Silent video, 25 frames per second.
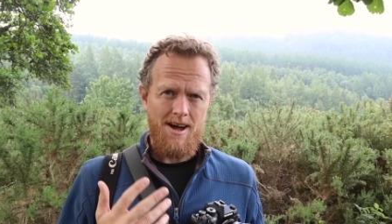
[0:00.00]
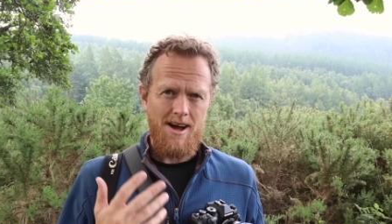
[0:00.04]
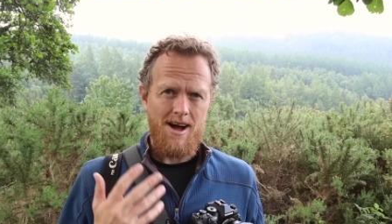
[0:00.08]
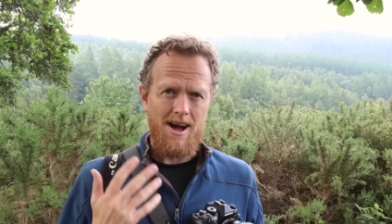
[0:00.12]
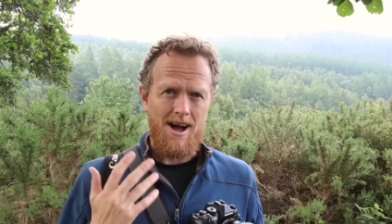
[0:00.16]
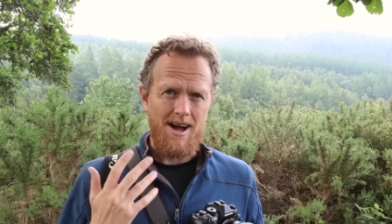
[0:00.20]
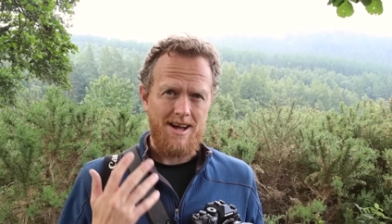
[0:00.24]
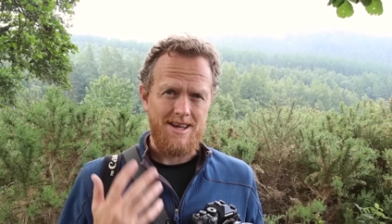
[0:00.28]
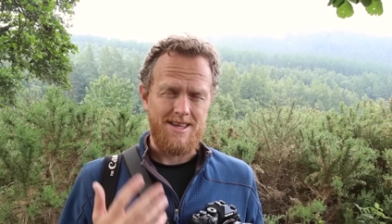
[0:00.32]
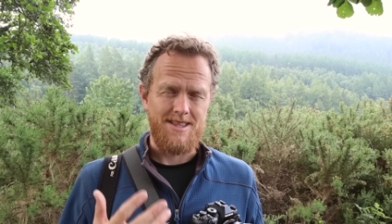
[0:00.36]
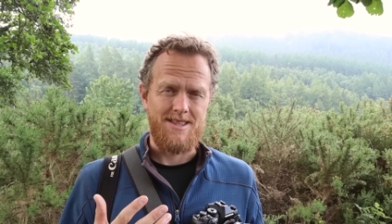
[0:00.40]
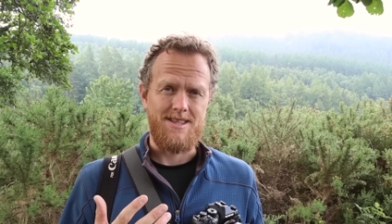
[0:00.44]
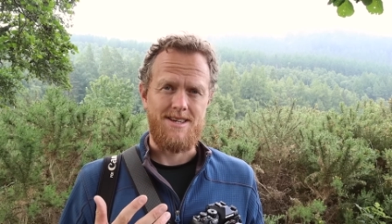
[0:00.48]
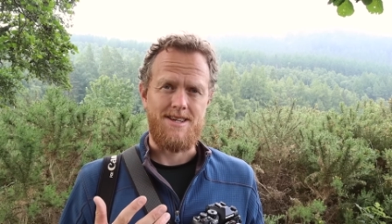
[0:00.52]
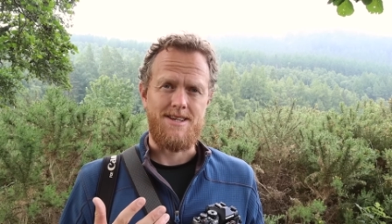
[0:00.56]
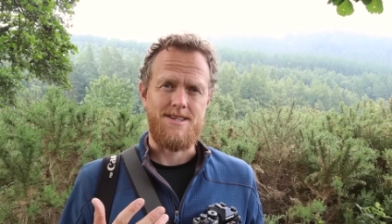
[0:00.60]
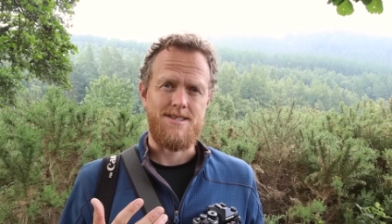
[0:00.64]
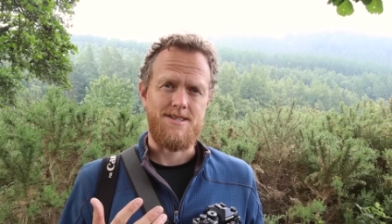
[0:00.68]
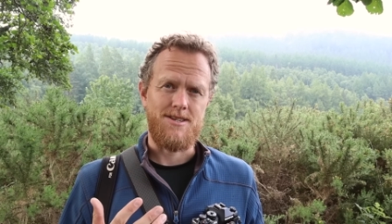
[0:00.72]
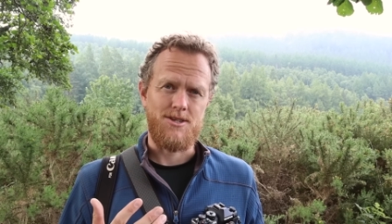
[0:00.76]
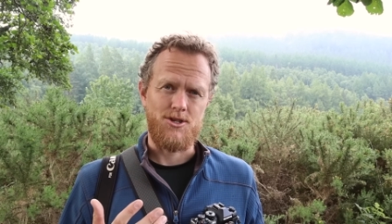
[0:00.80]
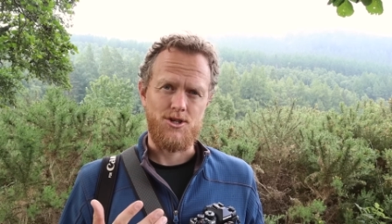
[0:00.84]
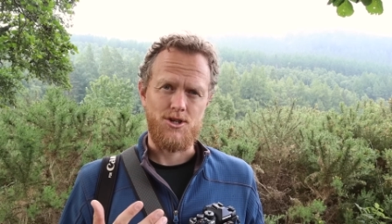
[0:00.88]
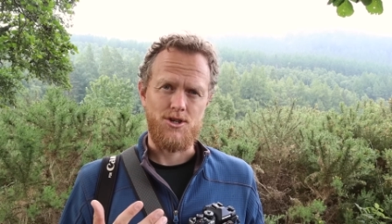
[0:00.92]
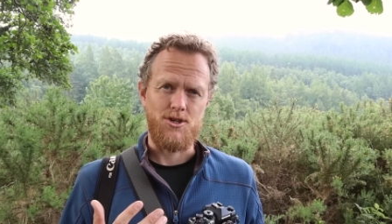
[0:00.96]
I think
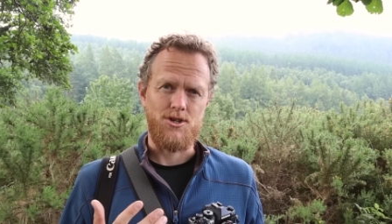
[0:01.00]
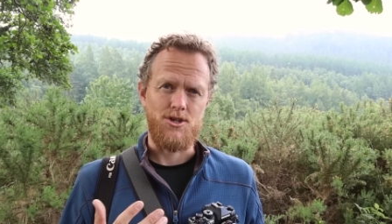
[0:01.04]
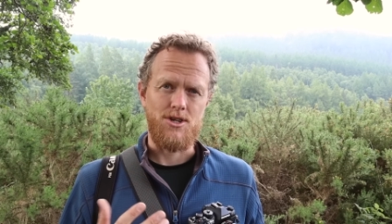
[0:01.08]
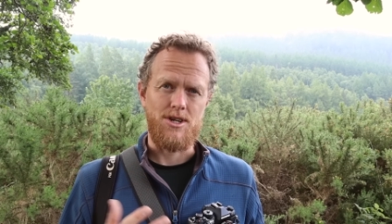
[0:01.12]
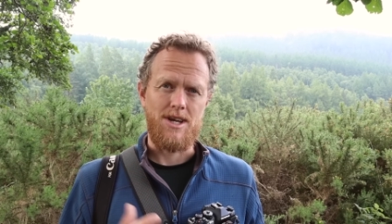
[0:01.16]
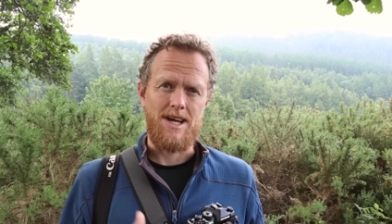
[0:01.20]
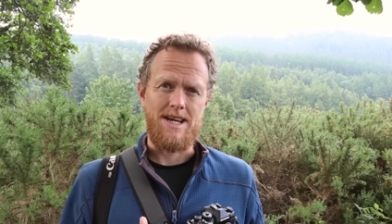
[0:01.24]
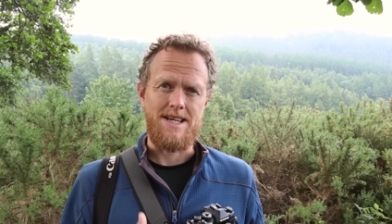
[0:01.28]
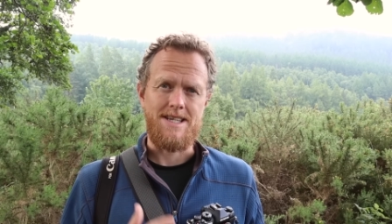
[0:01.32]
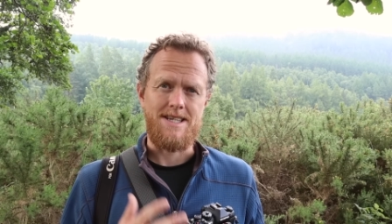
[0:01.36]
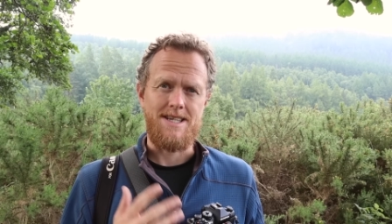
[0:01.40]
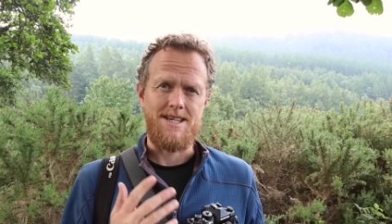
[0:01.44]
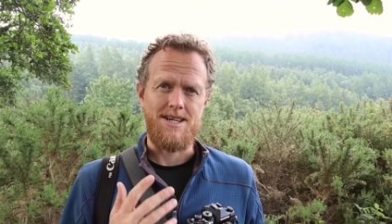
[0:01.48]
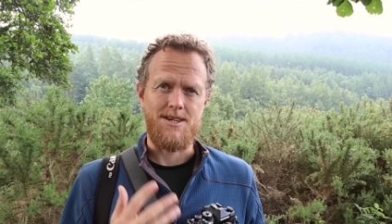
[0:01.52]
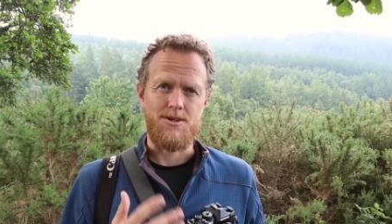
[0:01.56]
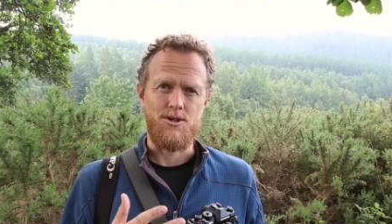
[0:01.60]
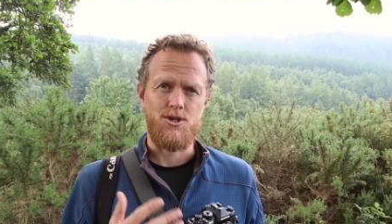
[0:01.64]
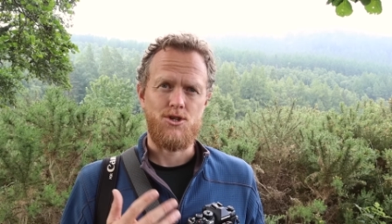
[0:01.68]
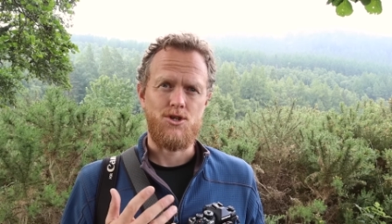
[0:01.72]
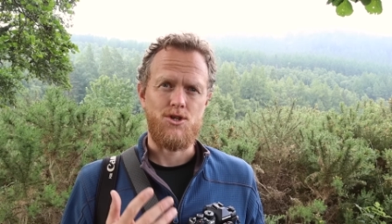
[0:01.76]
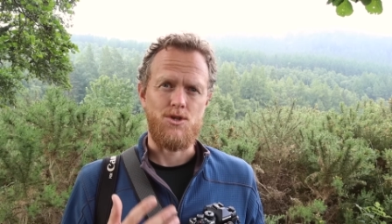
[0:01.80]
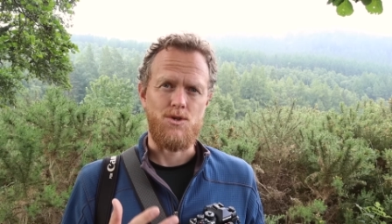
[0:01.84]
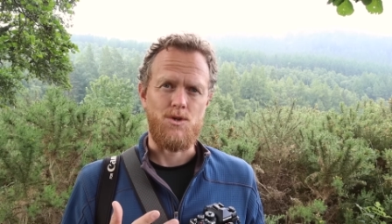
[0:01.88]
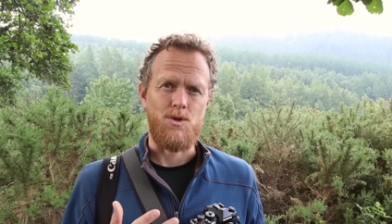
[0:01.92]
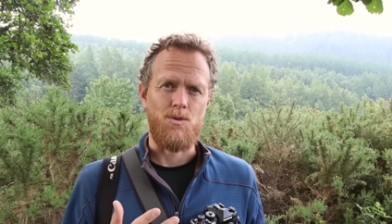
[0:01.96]
it's such a good idea
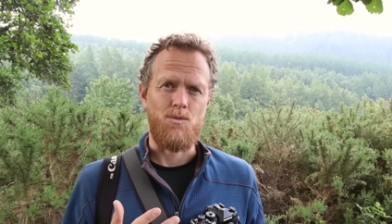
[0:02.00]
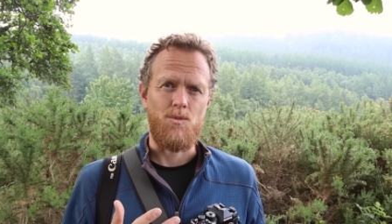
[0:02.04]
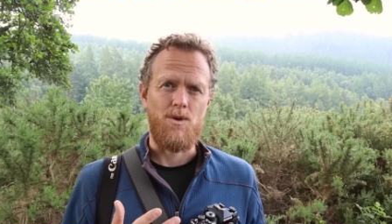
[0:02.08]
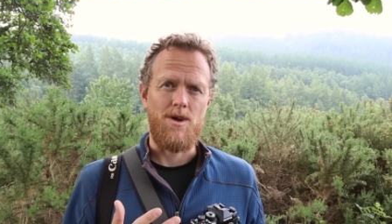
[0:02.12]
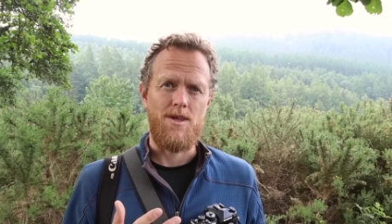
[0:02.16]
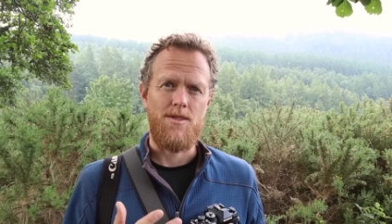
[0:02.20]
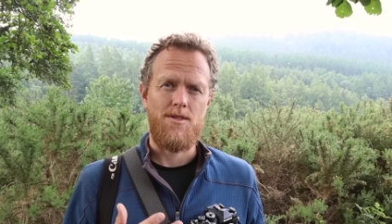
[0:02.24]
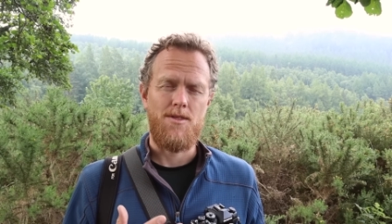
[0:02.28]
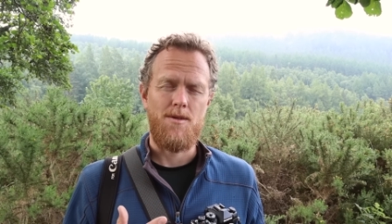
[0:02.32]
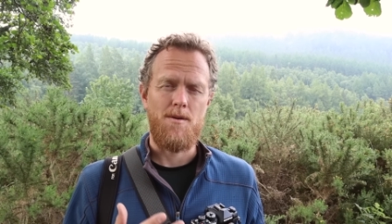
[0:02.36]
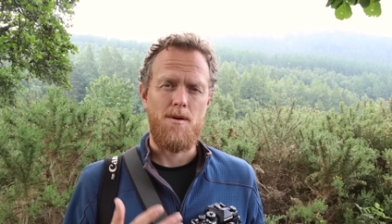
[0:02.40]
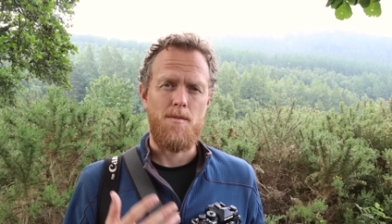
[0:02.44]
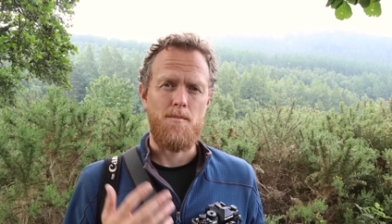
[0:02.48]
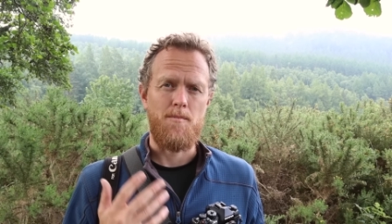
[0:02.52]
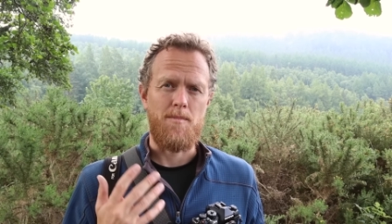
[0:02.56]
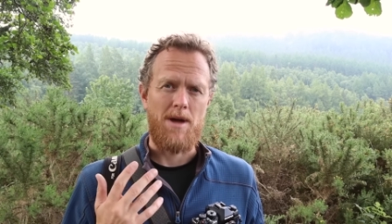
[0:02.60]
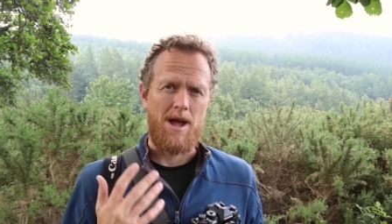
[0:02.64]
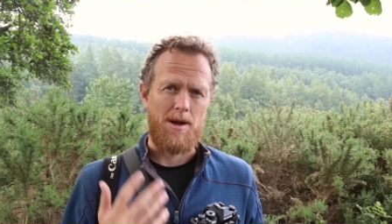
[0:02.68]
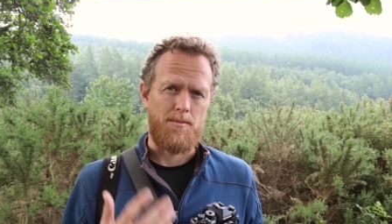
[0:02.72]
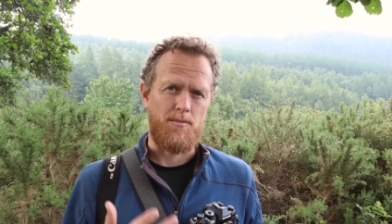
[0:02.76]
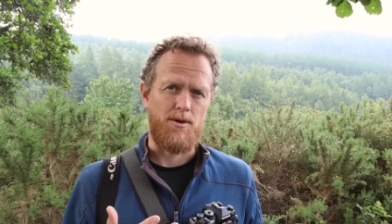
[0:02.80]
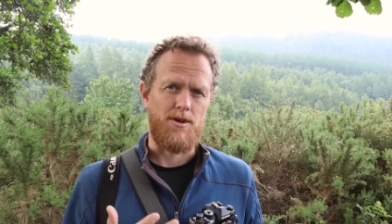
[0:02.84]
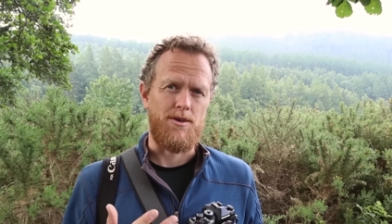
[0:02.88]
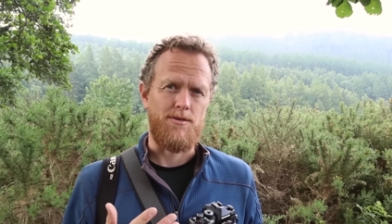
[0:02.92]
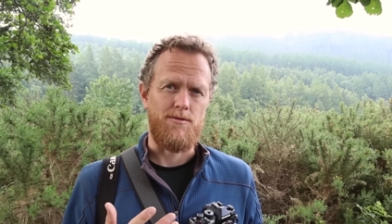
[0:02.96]
shooting with
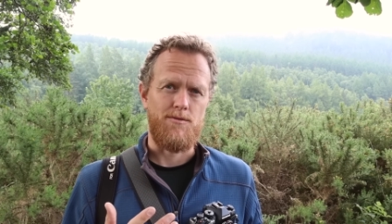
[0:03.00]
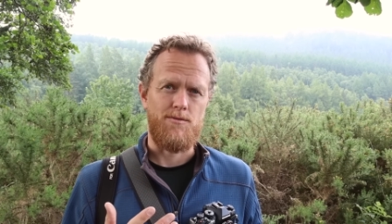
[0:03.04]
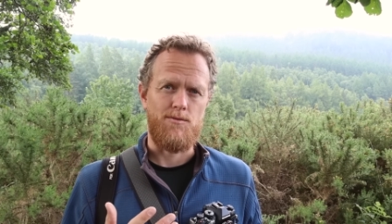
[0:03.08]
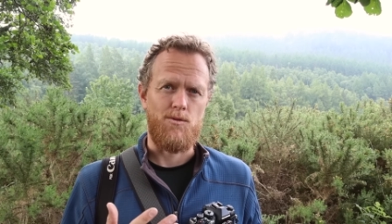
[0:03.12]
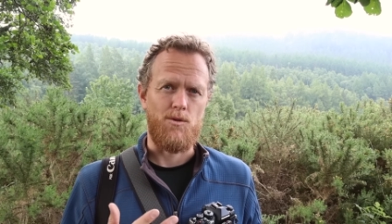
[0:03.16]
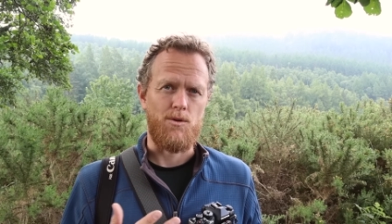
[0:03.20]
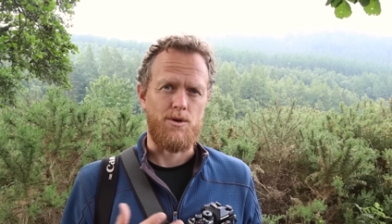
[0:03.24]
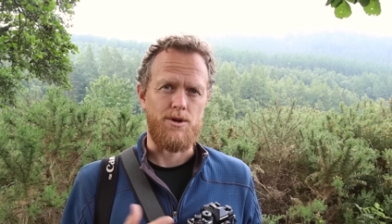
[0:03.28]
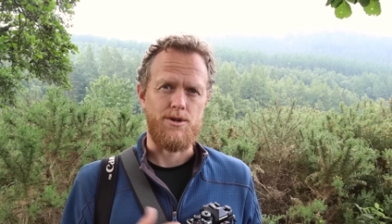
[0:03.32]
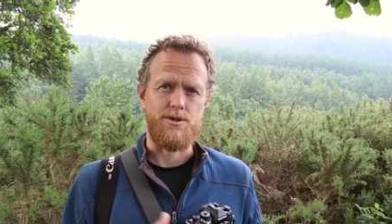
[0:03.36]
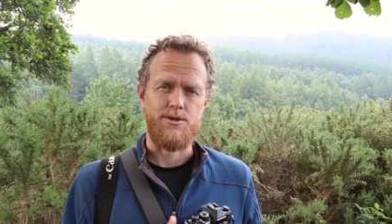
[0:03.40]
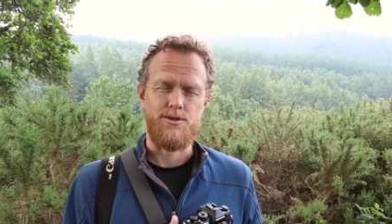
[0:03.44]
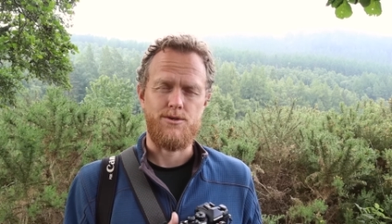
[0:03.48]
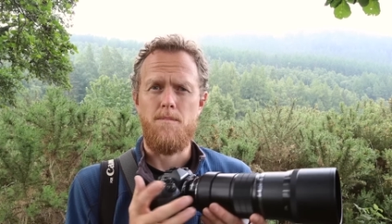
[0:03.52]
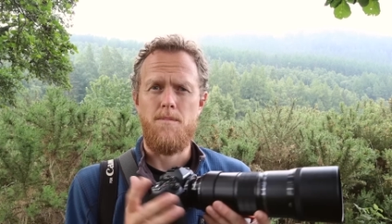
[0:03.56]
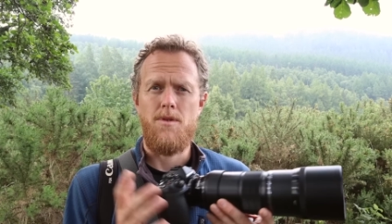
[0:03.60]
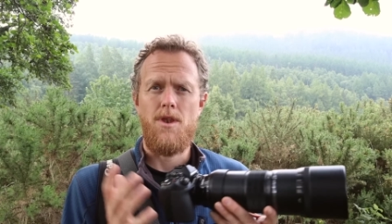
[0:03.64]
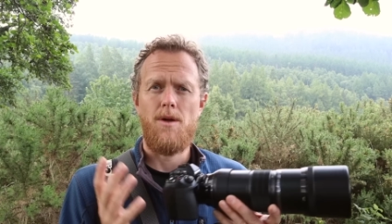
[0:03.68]
back button focus.